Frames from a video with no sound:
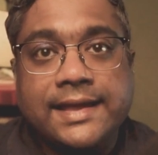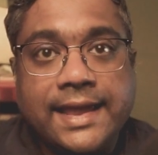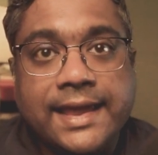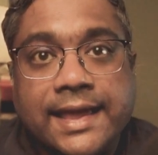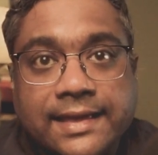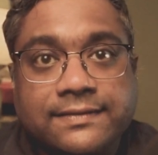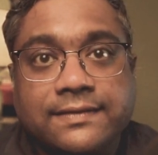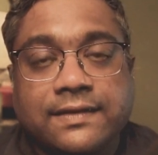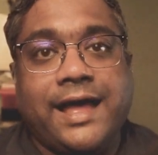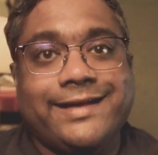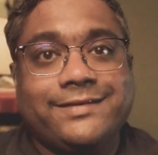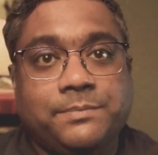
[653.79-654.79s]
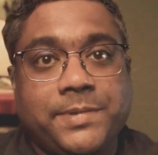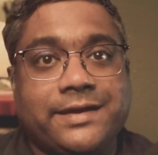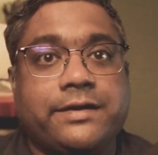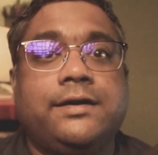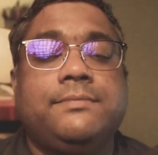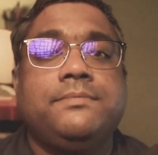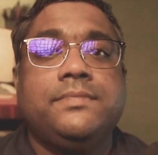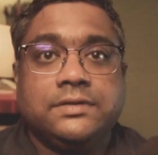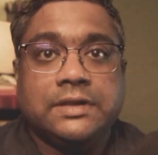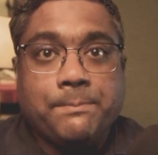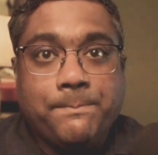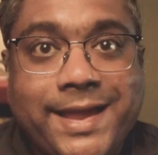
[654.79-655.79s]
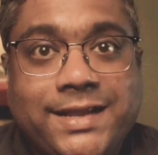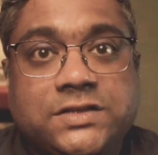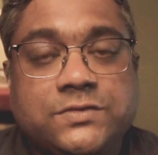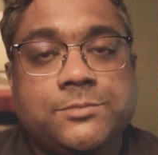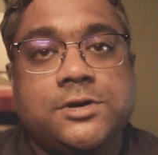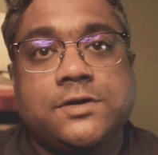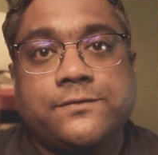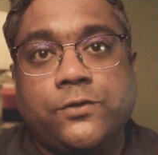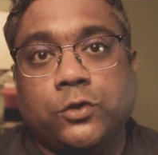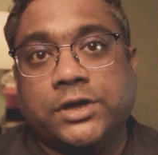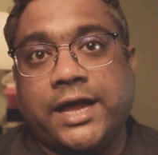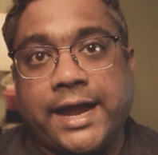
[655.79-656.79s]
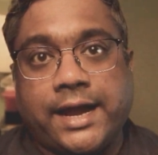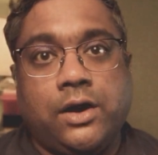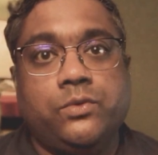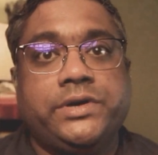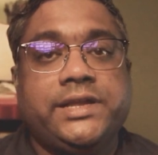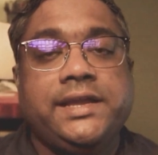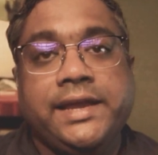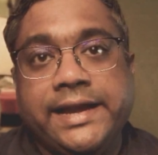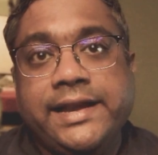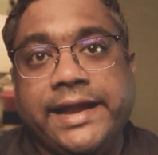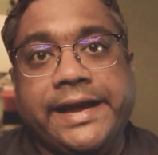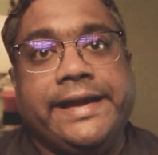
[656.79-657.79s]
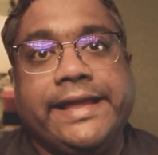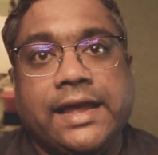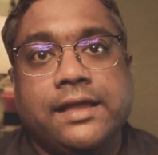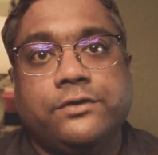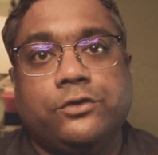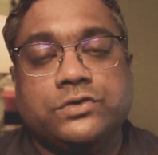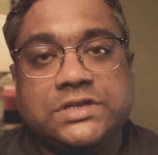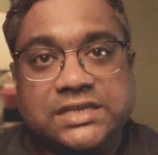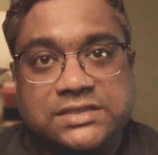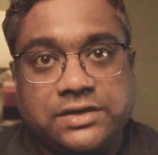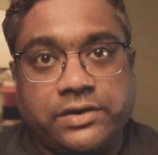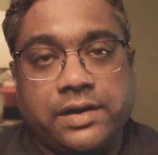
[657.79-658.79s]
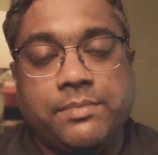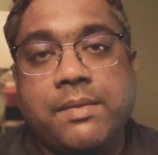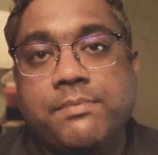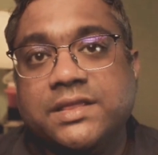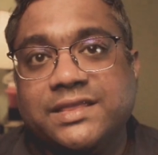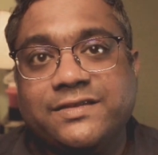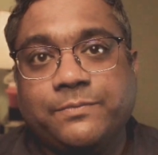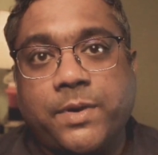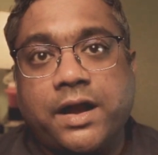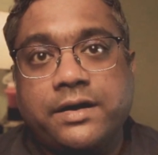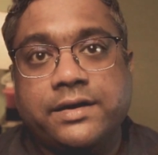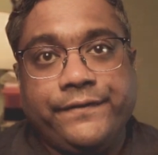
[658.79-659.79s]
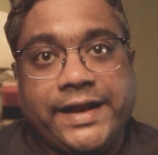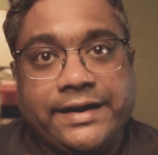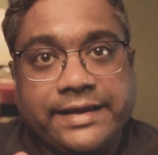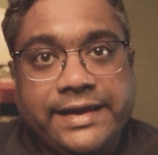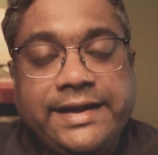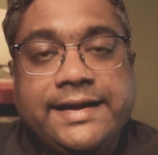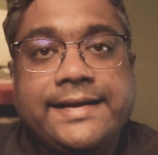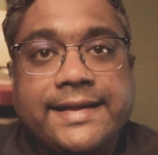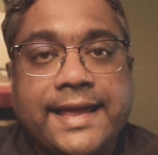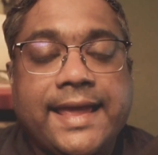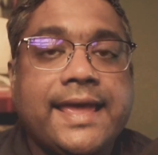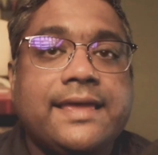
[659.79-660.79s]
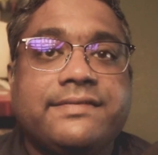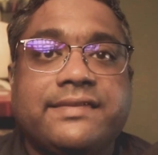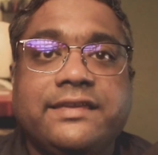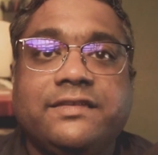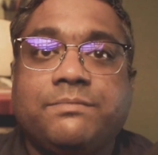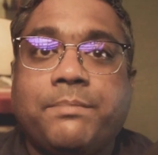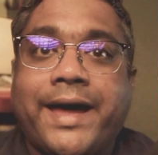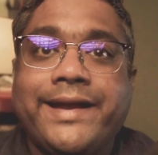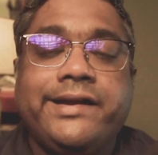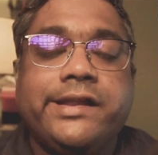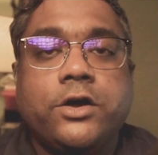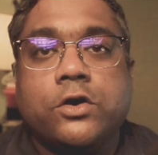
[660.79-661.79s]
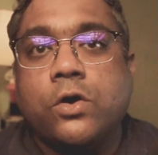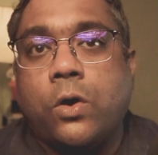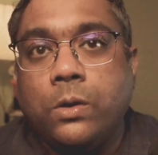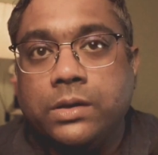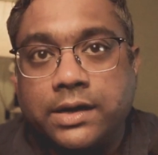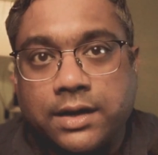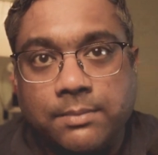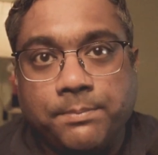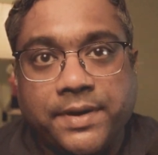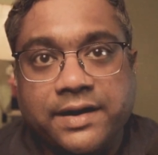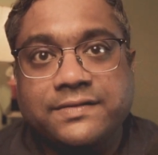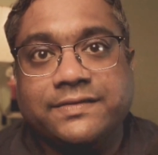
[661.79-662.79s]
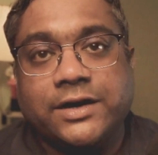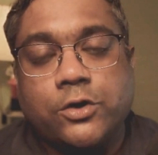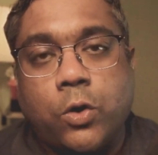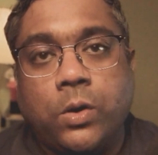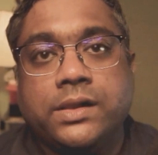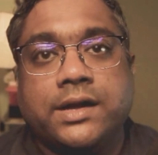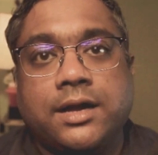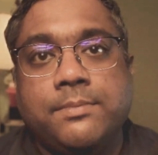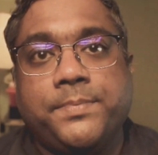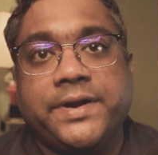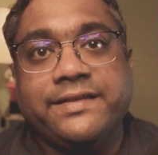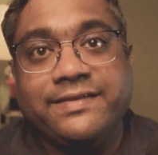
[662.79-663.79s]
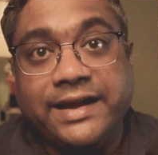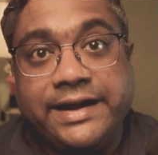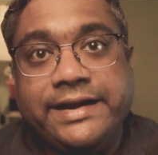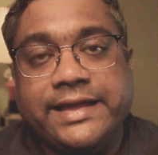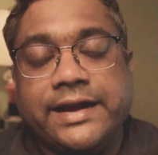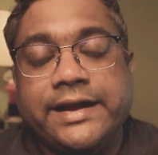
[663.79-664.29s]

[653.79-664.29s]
AS has become the benchmark for the accounting in India. So just remember this part, that Ind AS is binding on all the companies, that all the companies in India